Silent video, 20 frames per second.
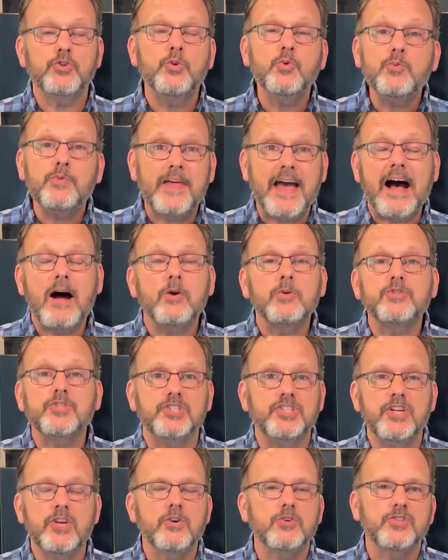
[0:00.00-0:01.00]

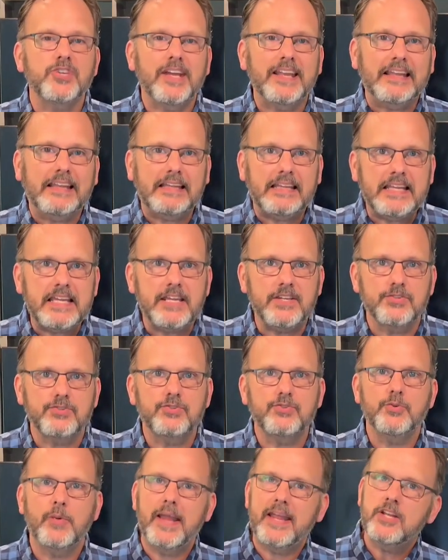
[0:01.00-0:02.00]
2,000 years at
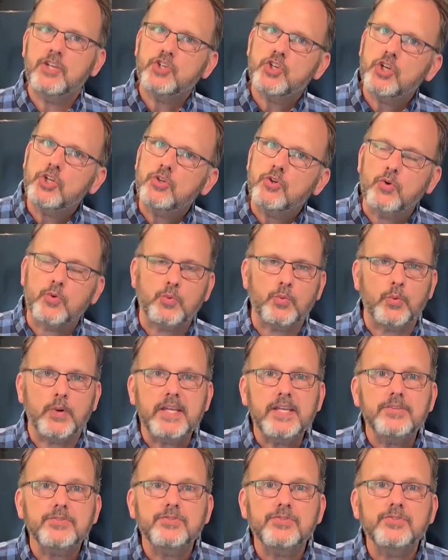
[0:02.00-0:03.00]
least, to ancient
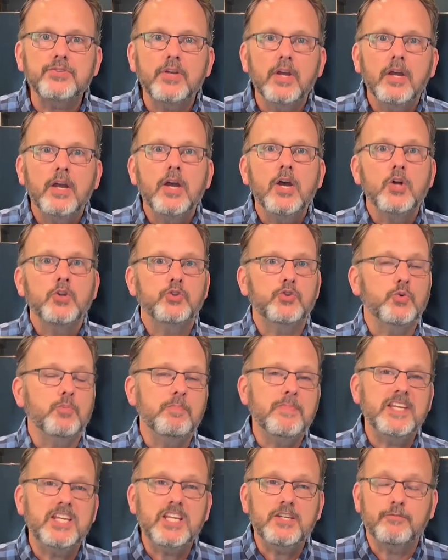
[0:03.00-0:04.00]
Greece, to
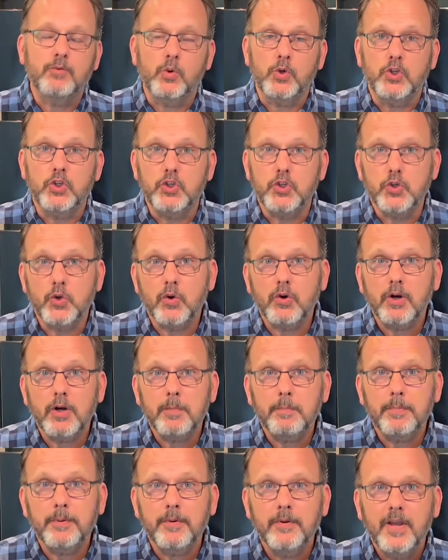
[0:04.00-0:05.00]
medieval
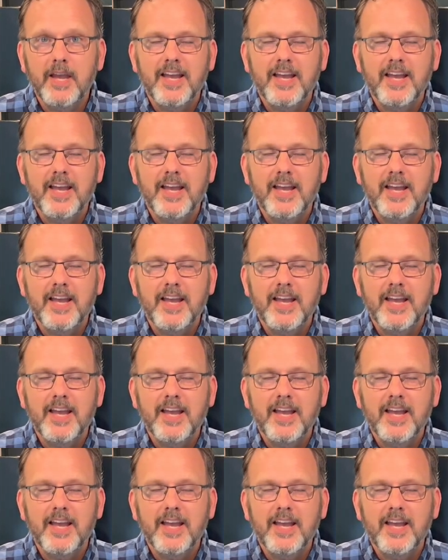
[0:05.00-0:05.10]
Europe.